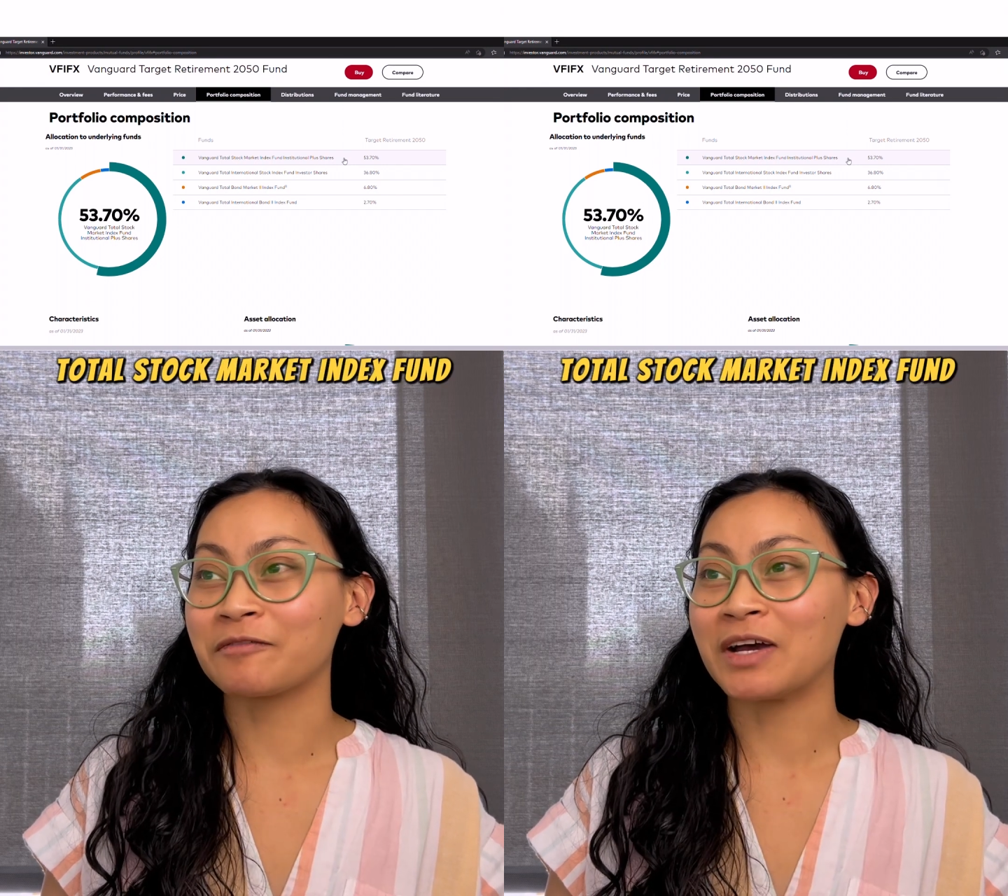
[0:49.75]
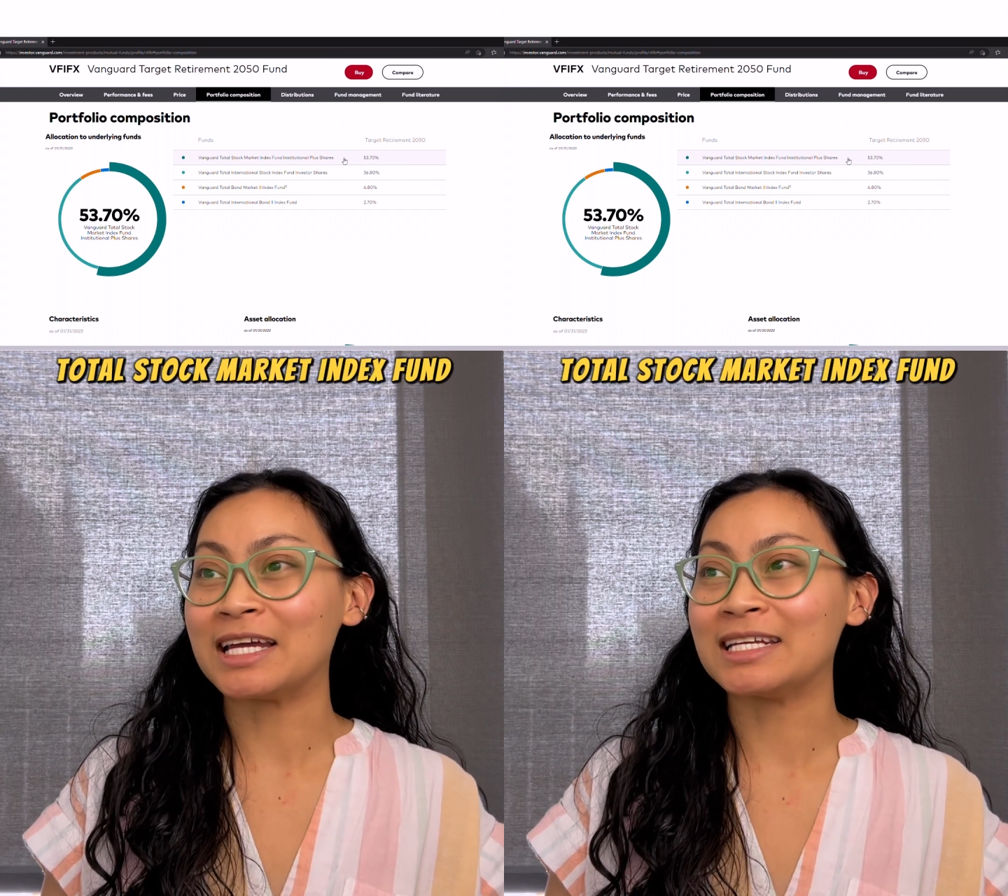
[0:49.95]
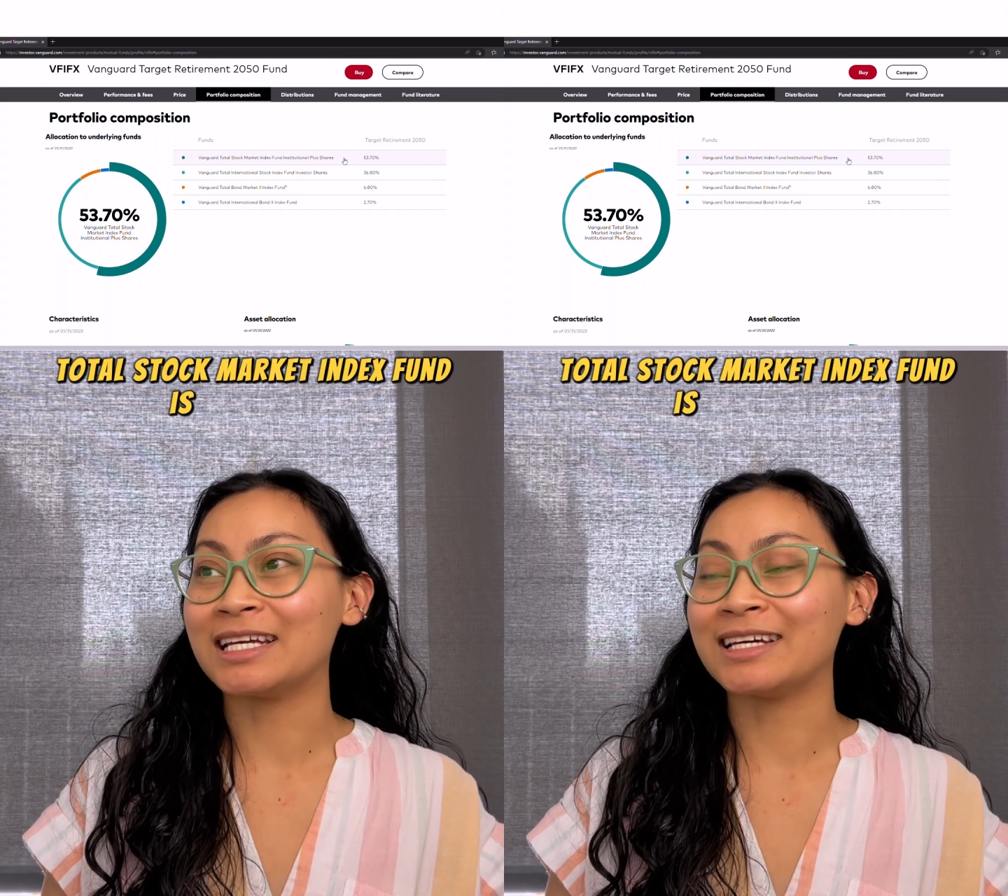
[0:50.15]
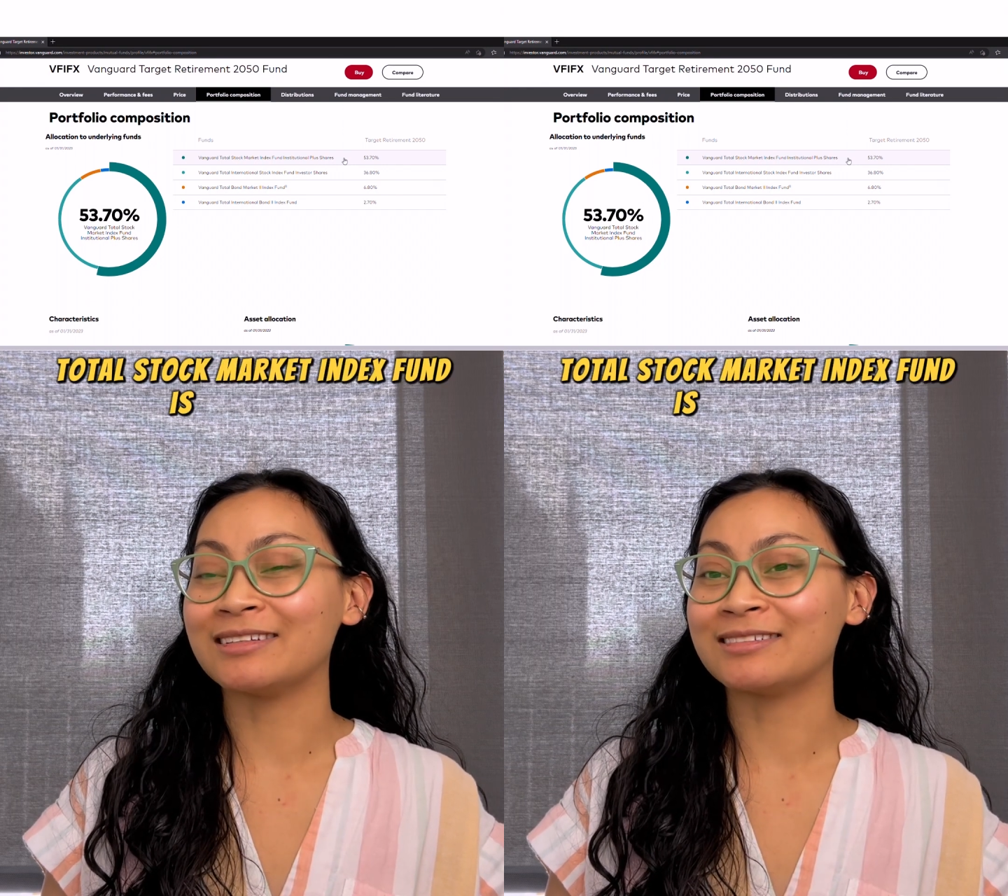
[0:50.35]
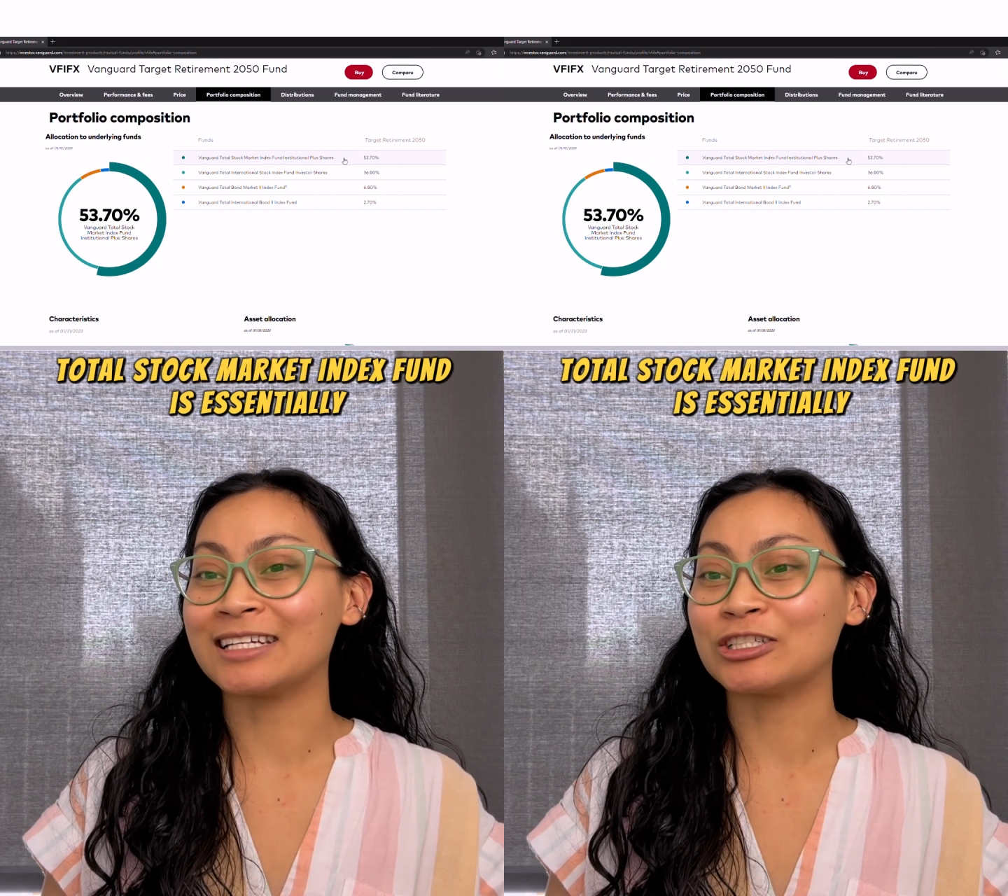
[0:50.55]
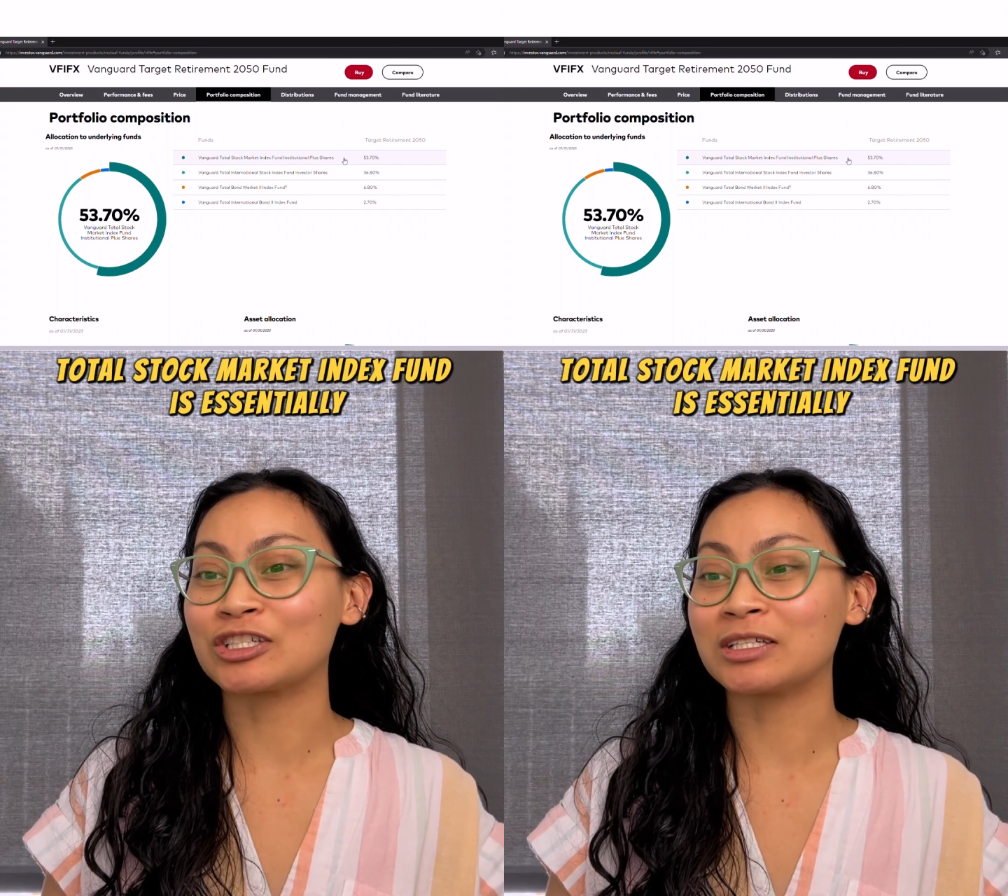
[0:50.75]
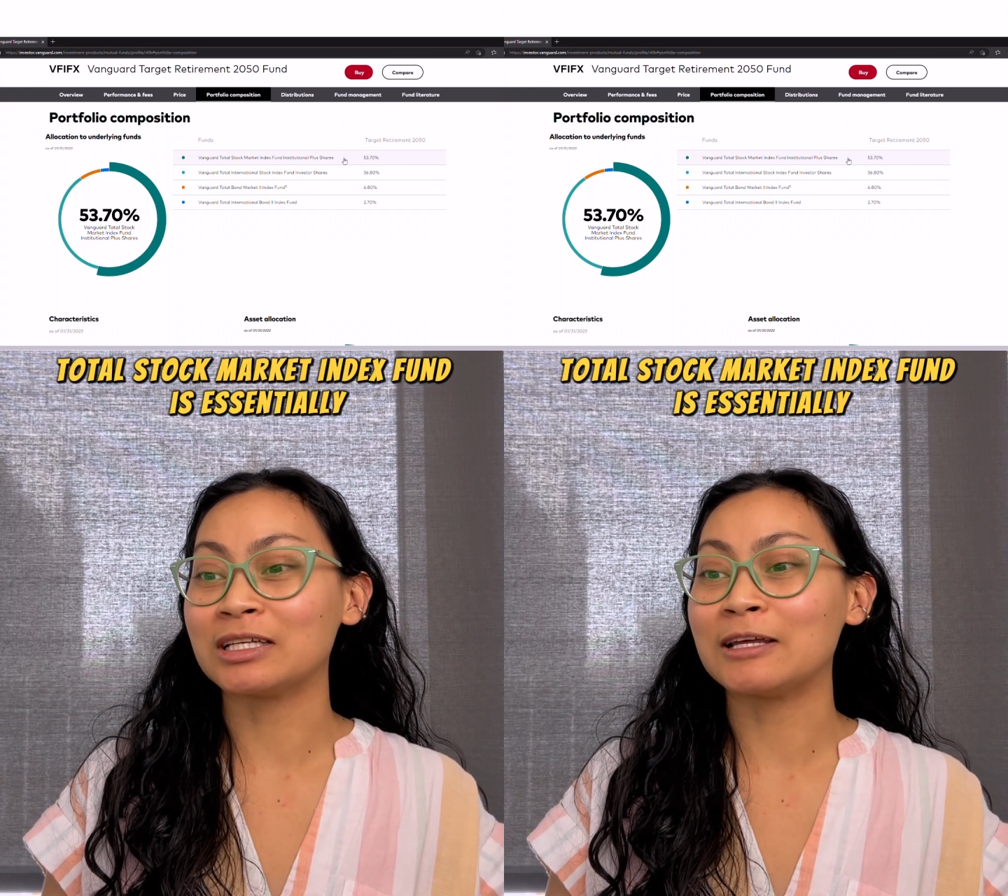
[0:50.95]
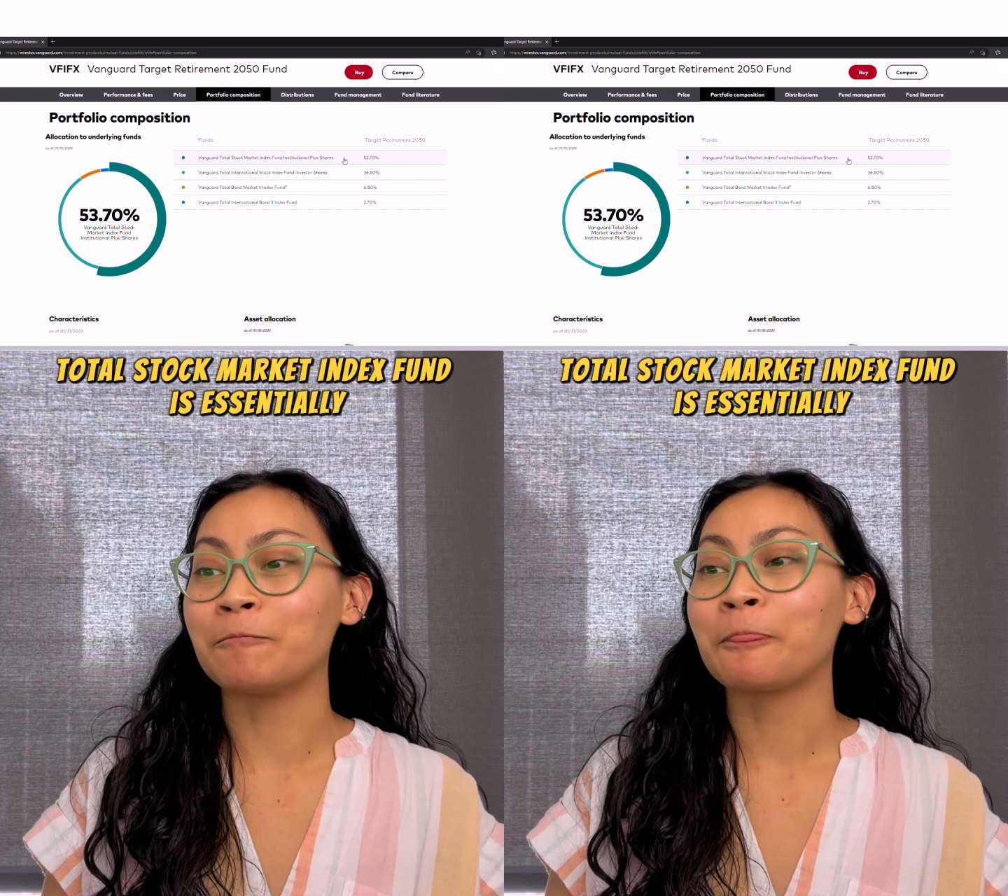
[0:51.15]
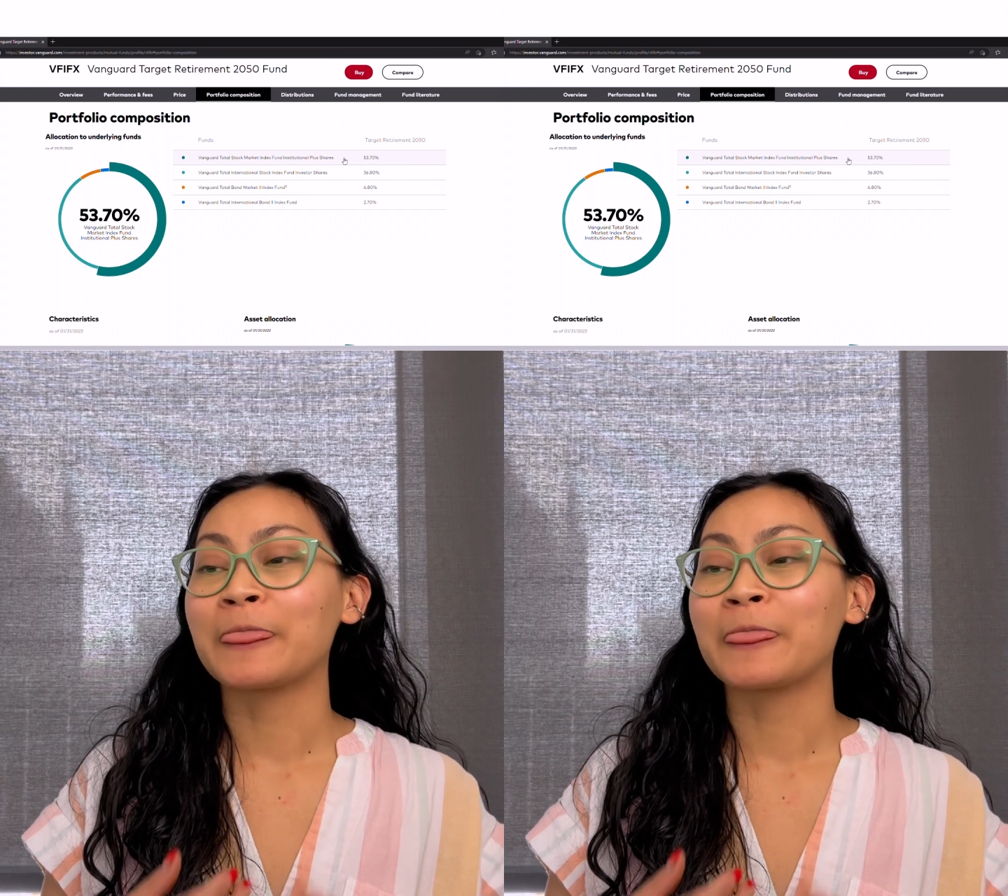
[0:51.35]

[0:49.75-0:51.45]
Fund is essentially